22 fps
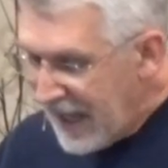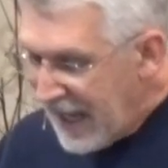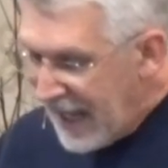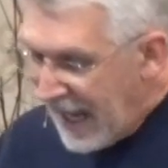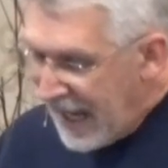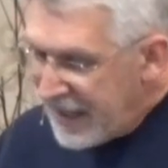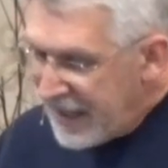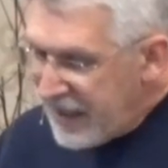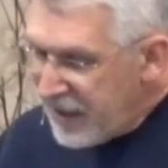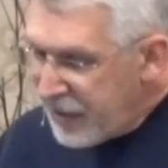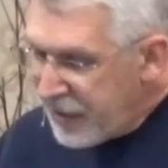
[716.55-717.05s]

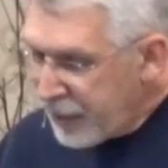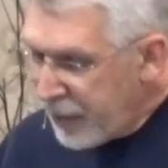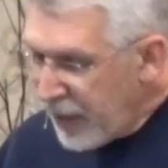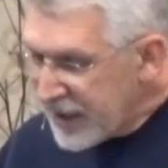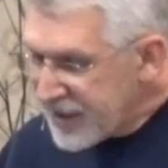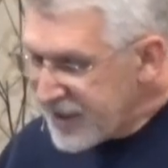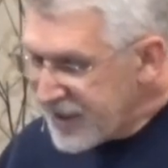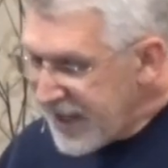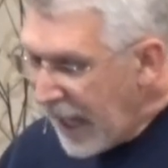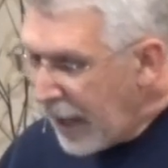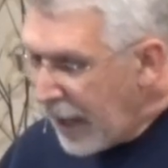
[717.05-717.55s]
And he
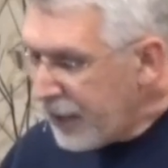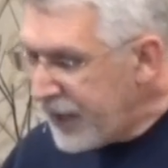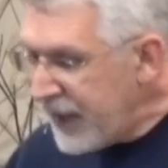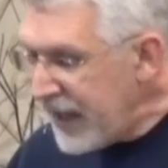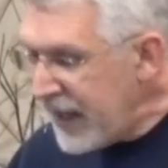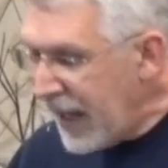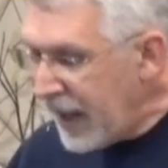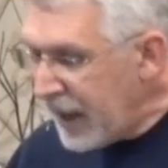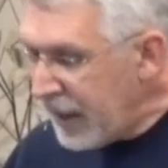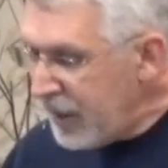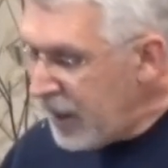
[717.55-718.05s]
thrust out
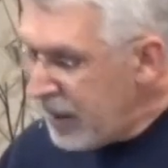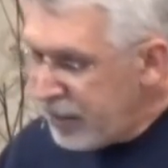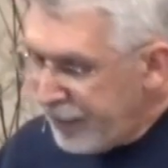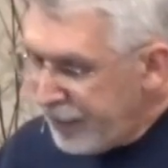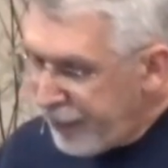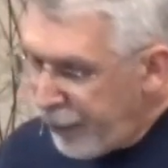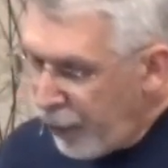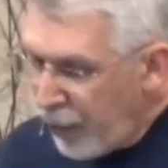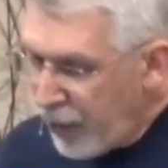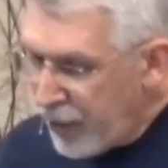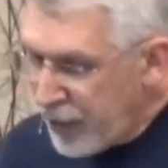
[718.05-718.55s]
the enemy
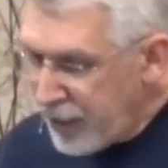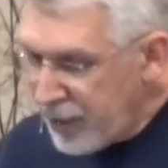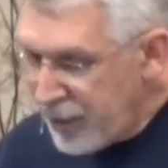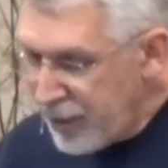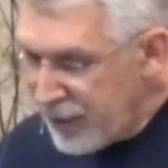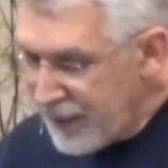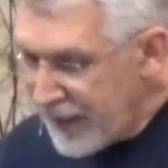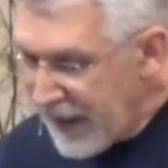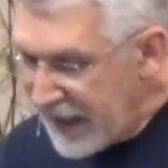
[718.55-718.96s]
before you